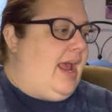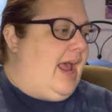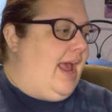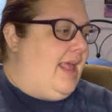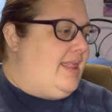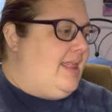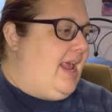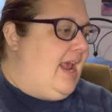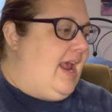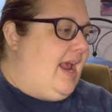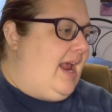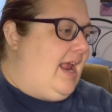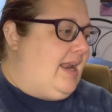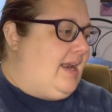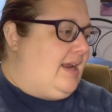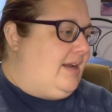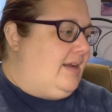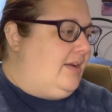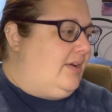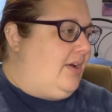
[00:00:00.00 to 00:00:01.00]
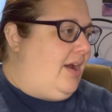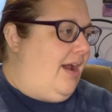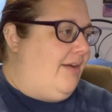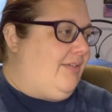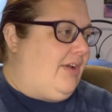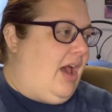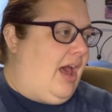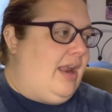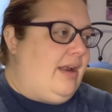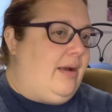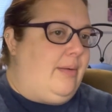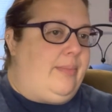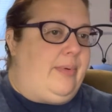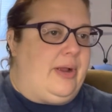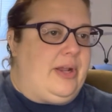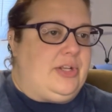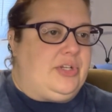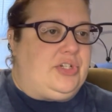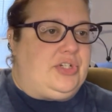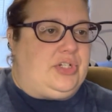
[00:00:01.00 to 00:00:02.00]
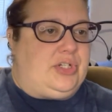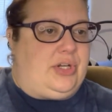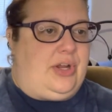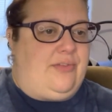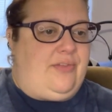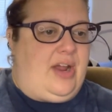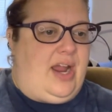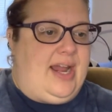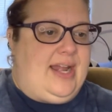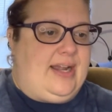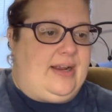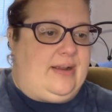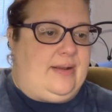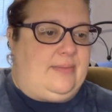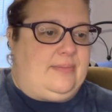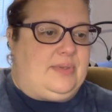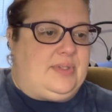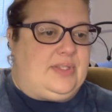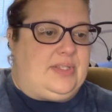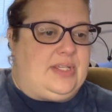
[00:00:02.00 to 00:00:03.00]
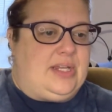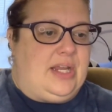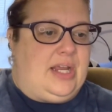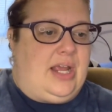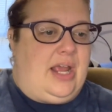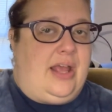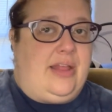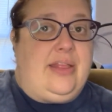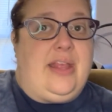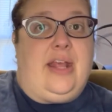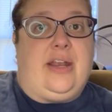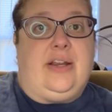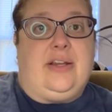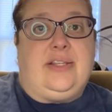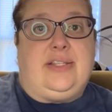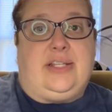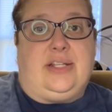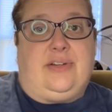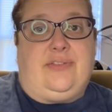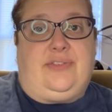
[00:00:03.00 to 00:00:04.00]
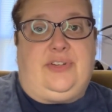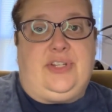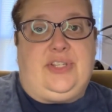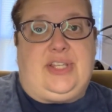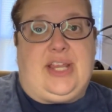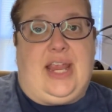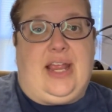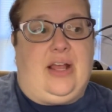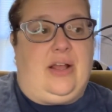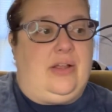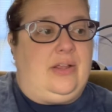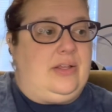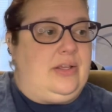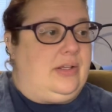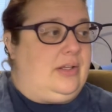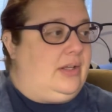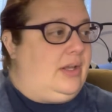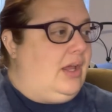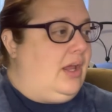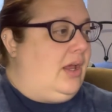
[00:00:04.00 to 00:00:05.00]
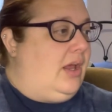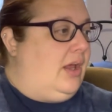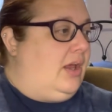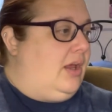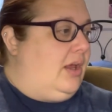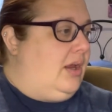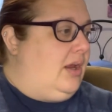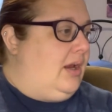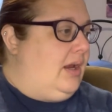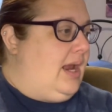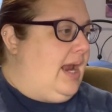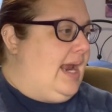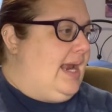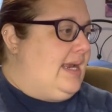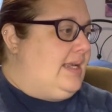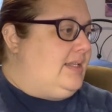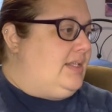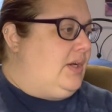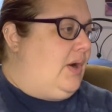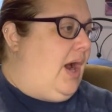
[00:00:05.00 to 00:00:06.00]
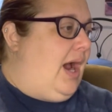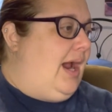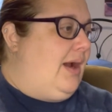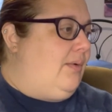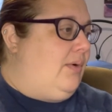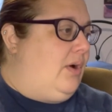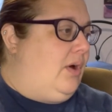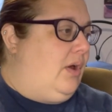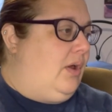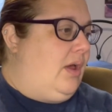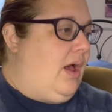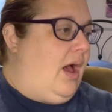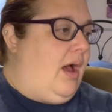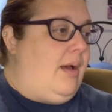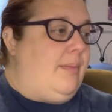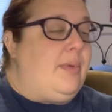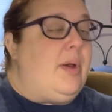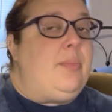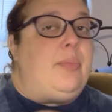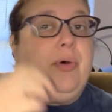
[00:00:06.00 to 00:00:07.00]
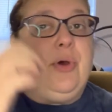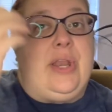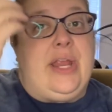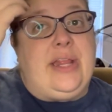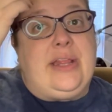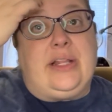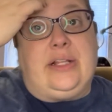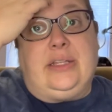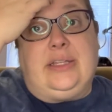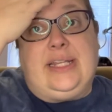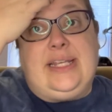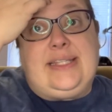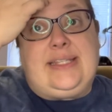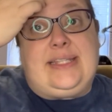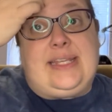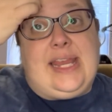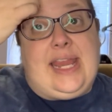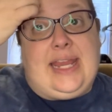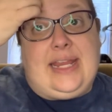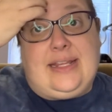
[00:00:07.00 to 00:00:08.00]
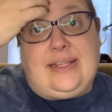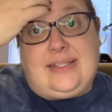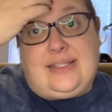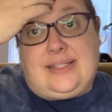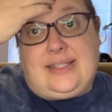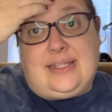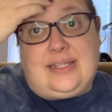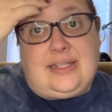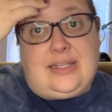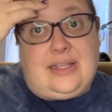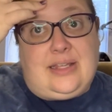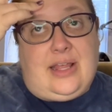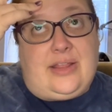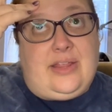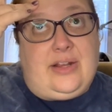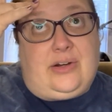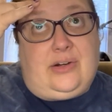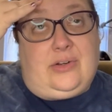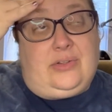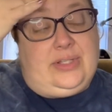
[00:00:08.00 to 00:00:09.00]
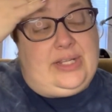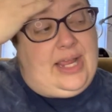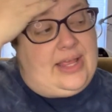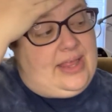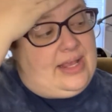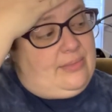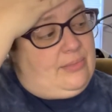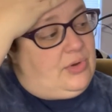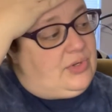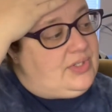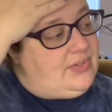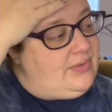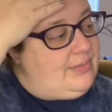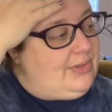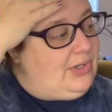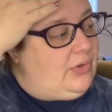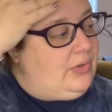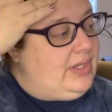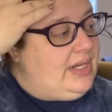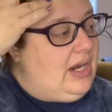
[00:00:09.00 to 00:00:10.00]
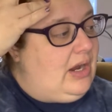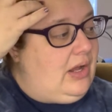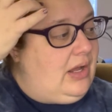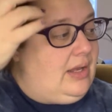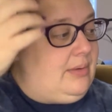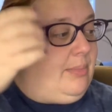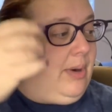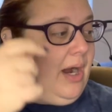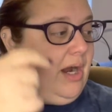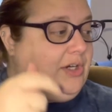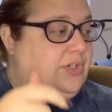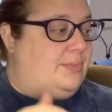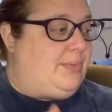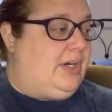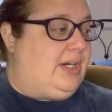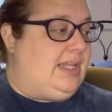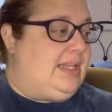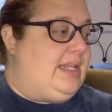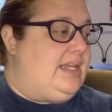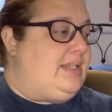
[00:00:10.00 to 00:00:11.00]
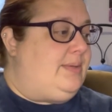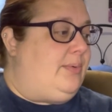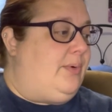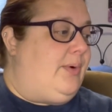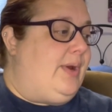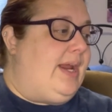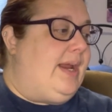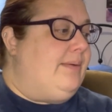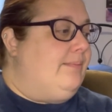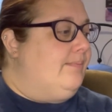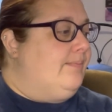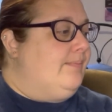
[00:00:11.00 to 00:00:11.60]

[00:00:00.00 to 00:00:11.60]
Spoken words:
And then I've got a bunch of items that are still for sale. And so I will put in the listings. They're only, I think most of them are only on Poshmark at this point.